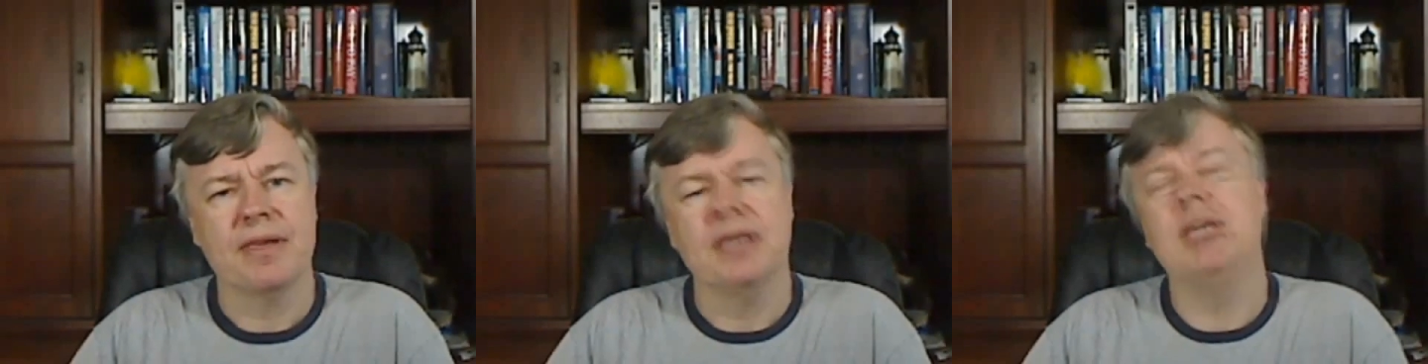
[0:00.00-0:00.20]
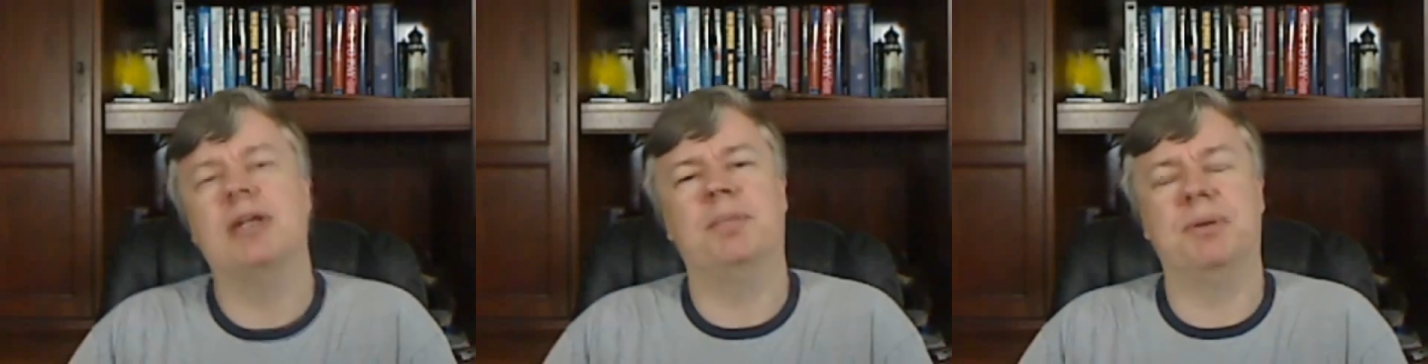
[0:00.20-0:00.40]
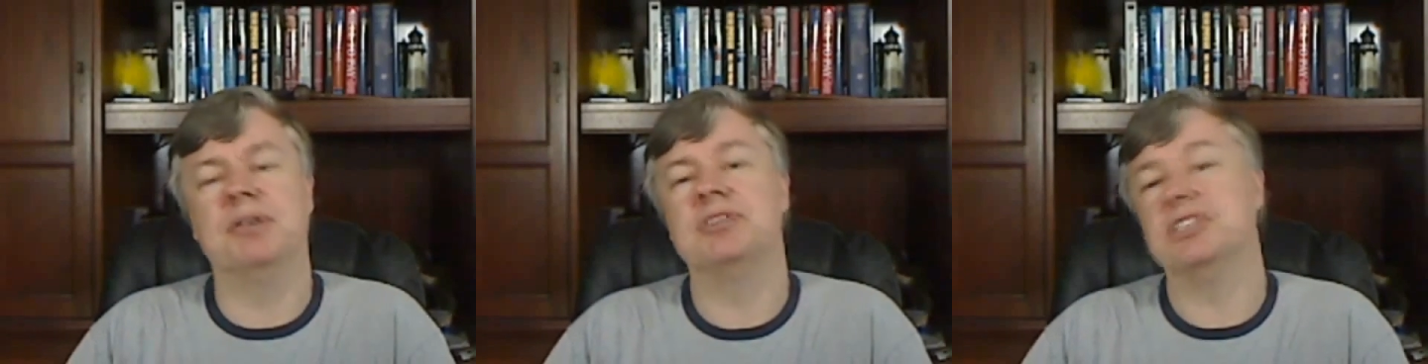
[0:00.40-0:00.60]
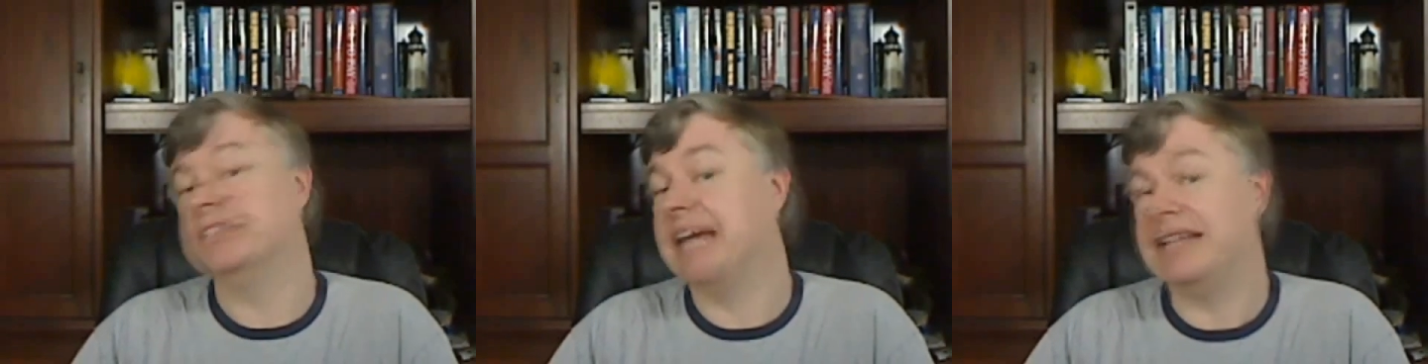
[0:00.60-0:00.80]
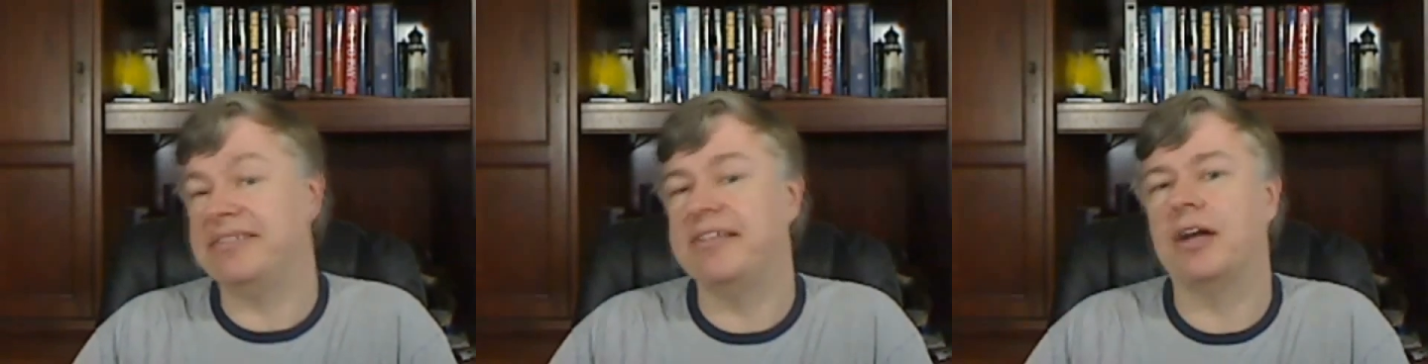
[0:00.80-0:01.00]
it appears that
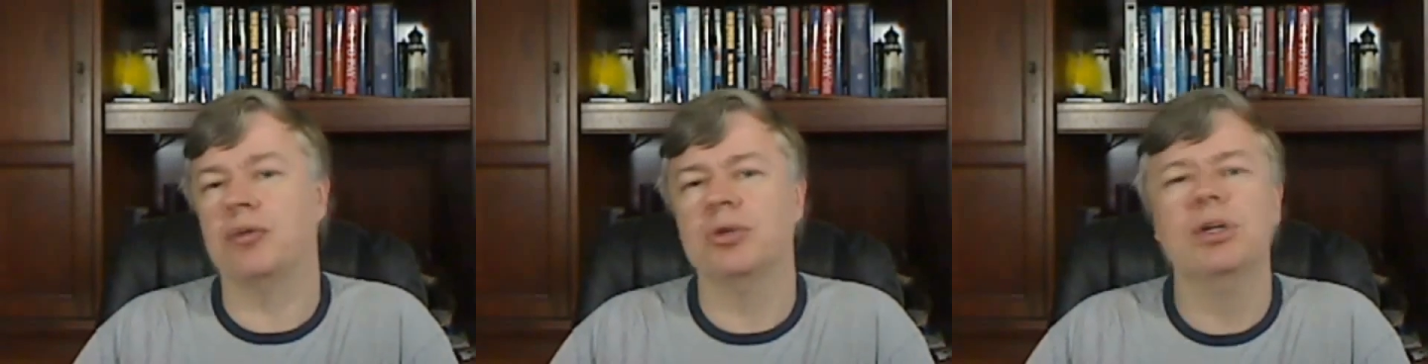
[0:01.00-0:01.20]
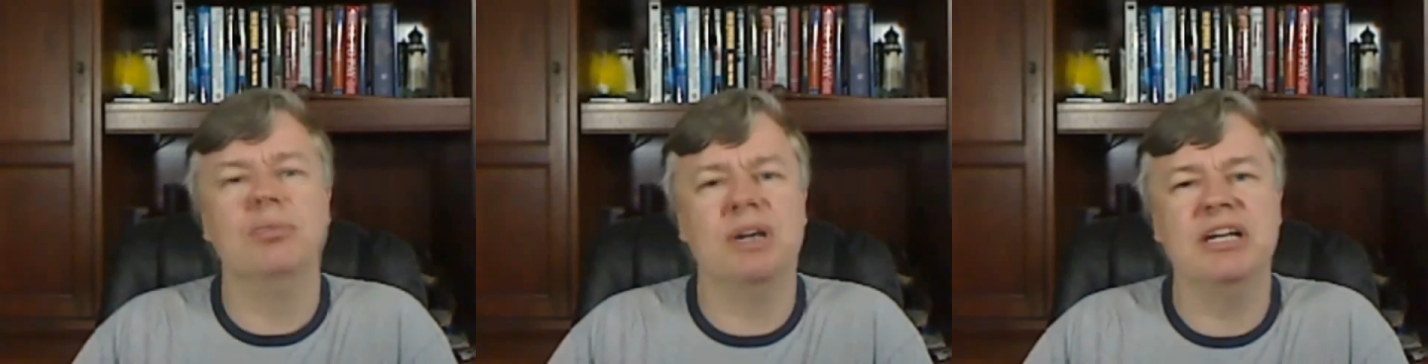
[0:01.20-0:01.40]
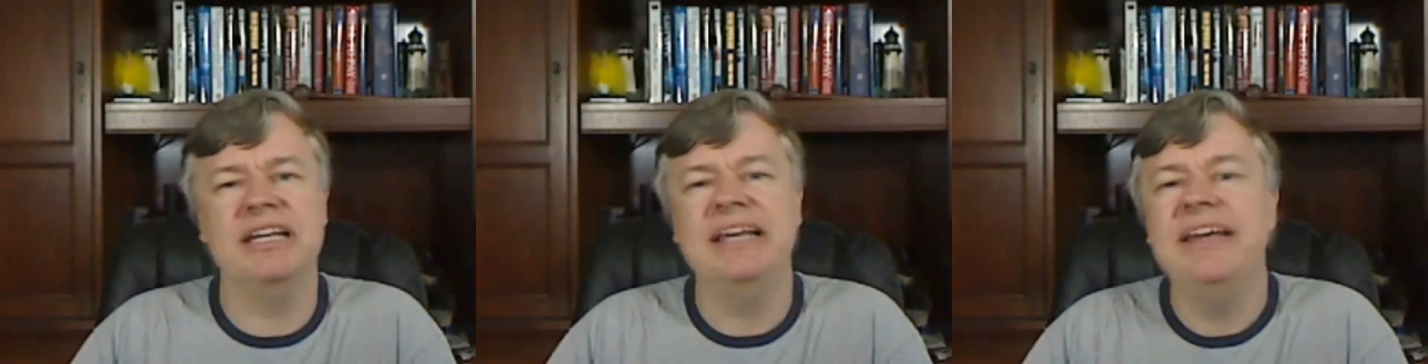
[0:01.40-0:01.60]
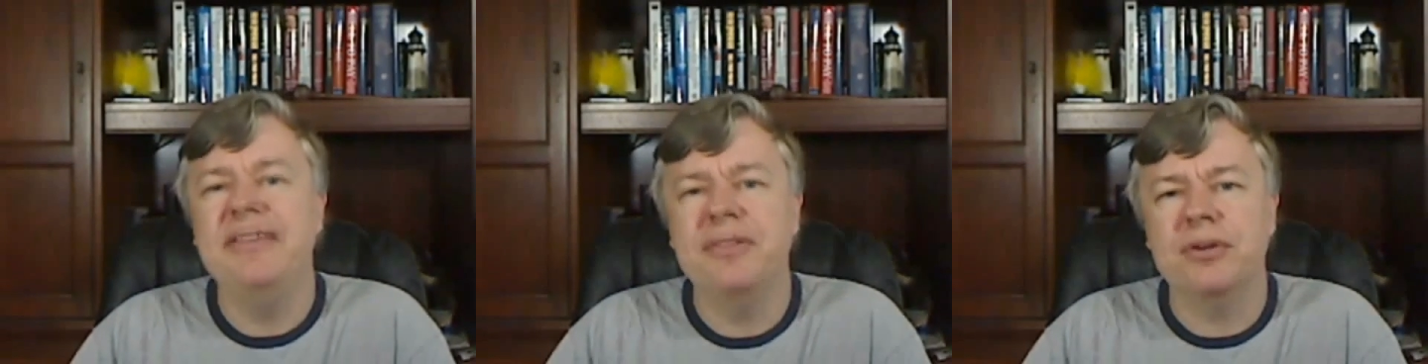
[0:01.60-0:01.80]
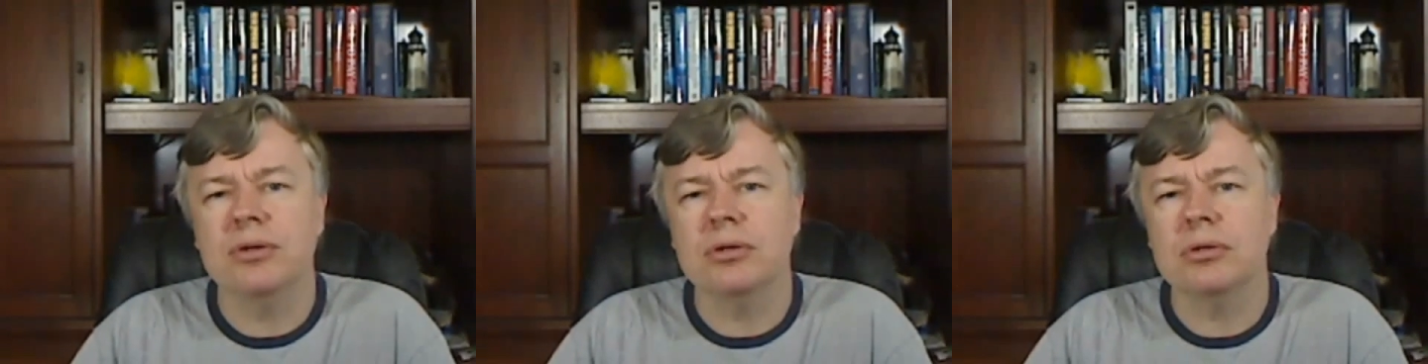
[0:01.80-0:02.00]
that's not real money
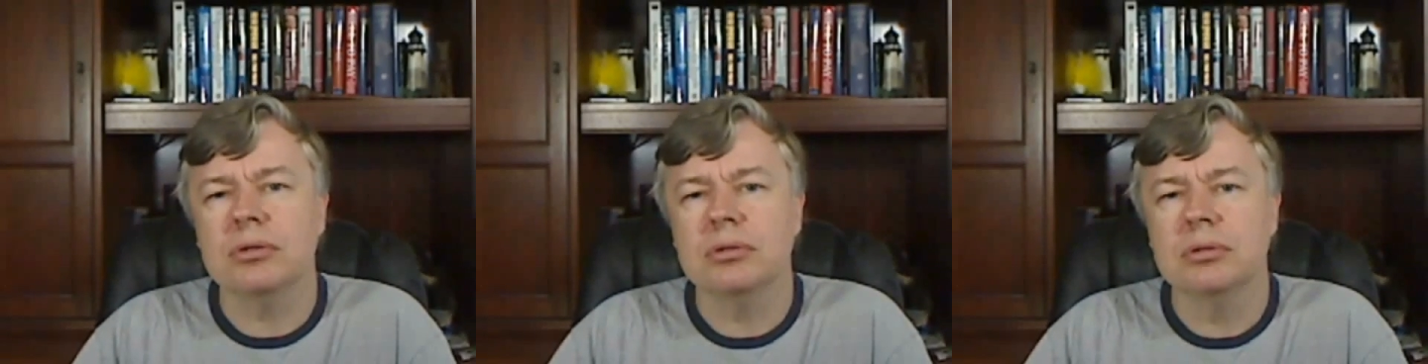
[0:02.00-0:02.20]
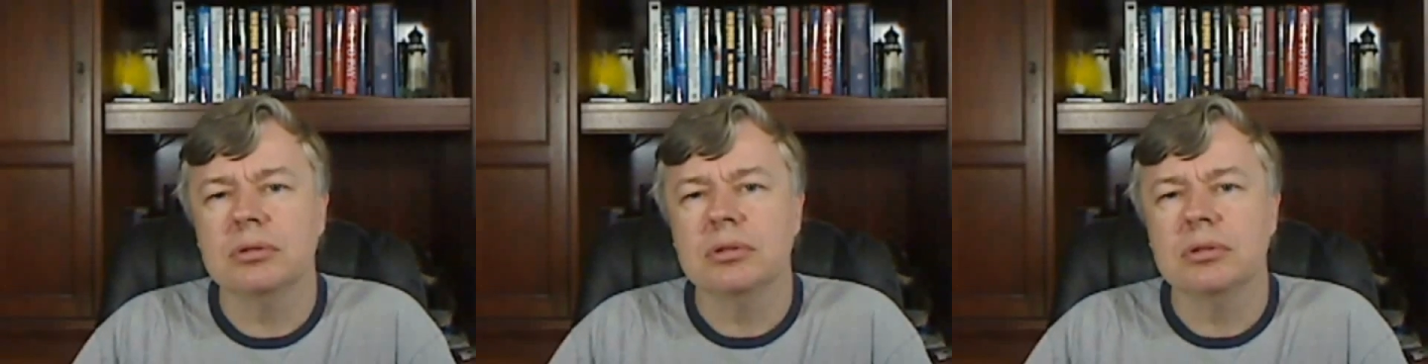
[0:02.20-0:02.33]
either.